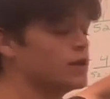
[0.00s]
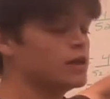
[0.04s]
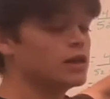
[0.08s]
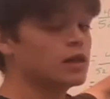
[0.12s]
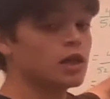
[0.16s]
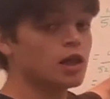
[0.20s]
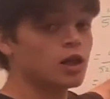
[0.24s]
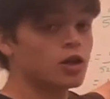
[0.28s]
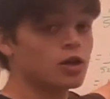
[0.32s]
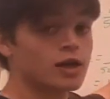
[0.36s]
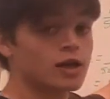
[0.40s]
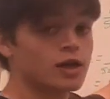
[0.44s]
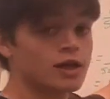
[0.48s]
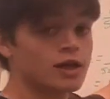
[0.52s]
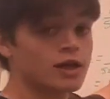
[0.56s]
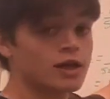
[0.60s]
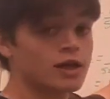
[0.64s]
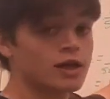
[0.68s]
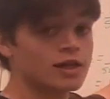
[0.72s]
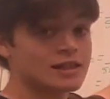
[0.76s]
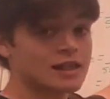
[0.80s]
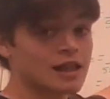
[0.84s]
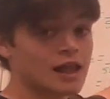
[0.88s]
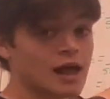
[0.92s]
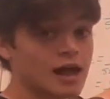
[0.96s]
look at
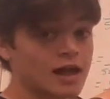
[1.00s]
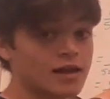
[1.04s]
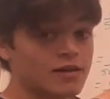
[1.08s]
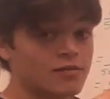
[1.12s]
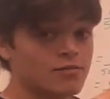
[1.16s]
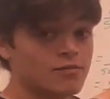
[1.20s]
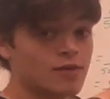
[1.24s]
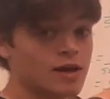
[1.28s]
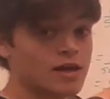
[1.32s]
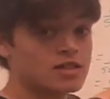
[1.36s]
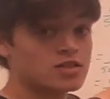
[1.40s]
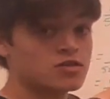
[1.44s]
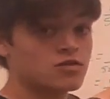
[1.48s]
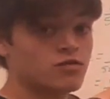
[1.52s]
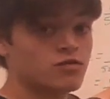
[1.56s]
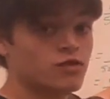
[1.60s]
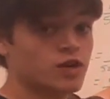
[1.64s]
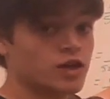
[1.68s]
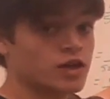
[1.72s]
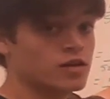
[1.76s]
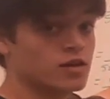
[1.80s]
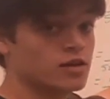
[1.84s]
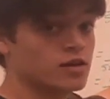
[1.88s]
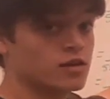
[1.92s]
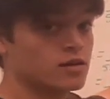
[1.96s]
this line of best
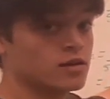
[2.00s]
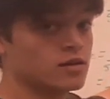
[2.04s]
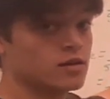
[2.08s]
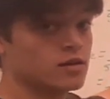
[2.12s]
fit,